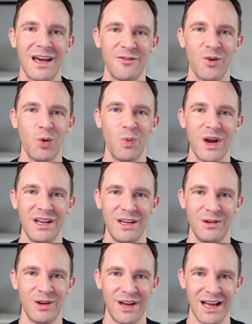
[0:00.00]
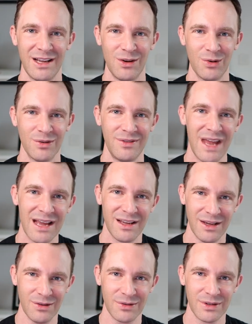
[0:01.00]
Therefore, when you look at your net
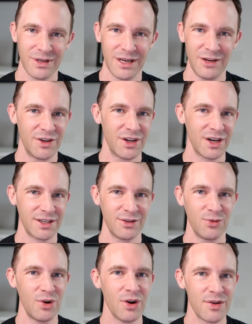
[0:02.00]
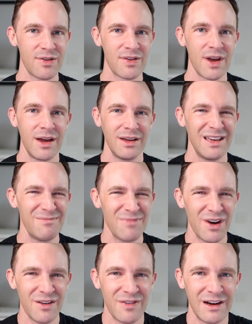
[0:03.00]
yield and you've deducted all costs, you
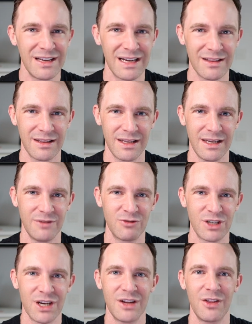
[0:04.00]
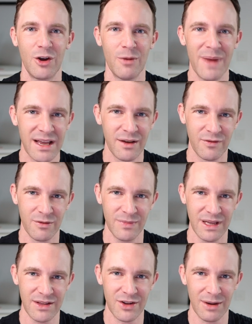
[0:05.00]
might find out that the return that you're making
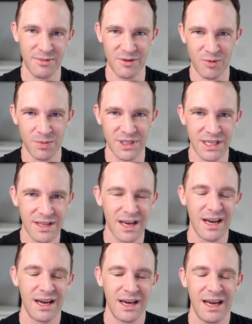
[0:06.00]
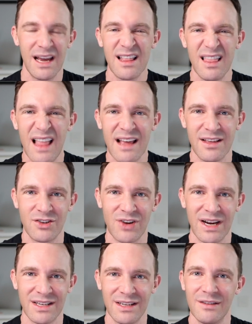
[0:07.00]
from these types of properties is less
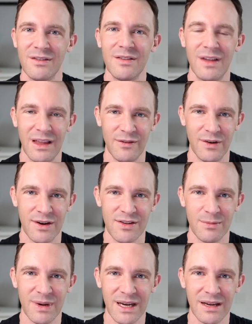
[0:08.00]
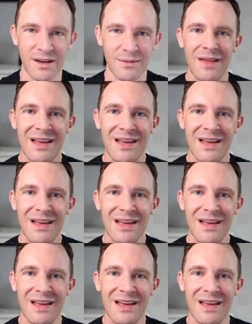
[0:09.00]
attractive than they first appeared.